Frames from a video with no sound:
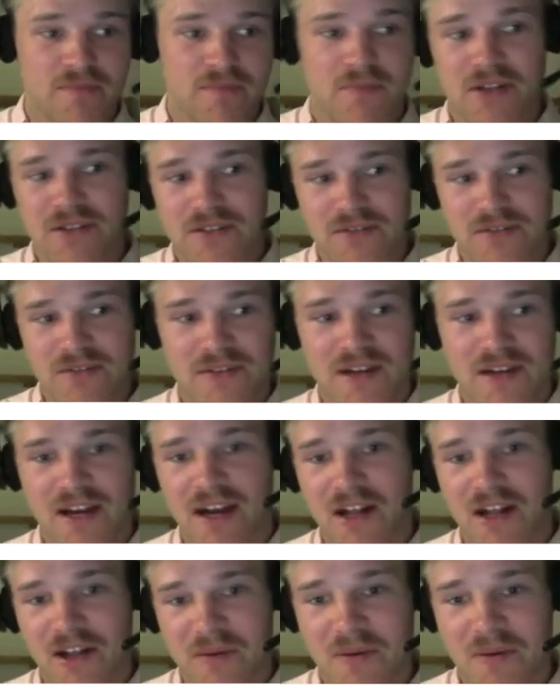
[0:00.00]
but
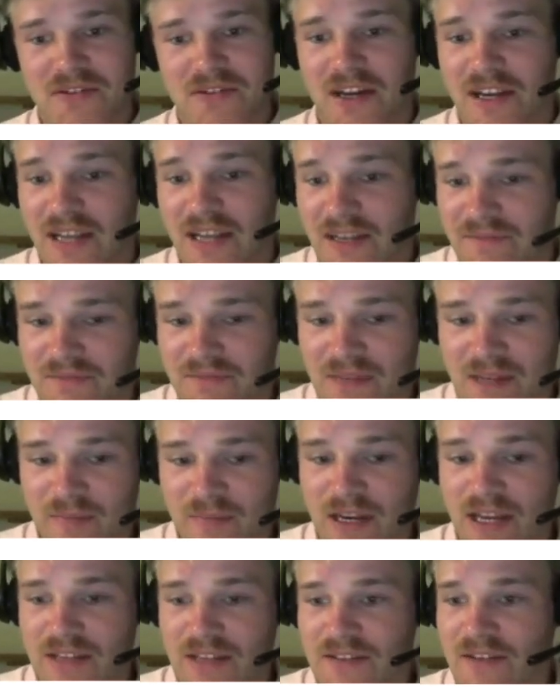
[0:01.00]
I'll come on to that a
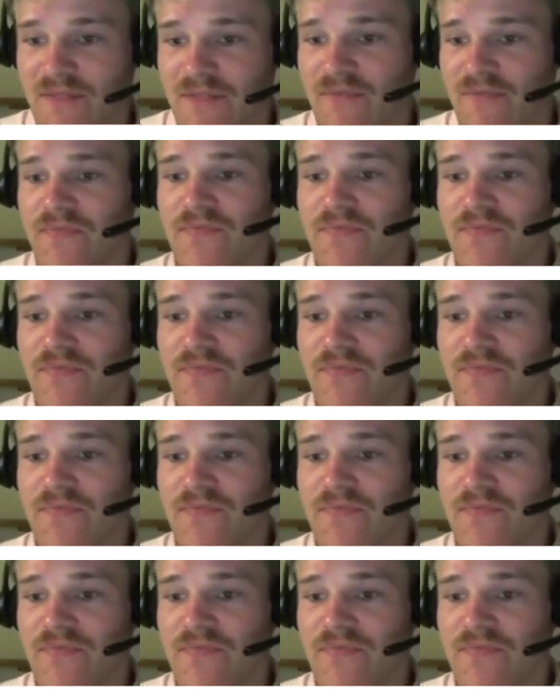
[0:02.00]
bit later.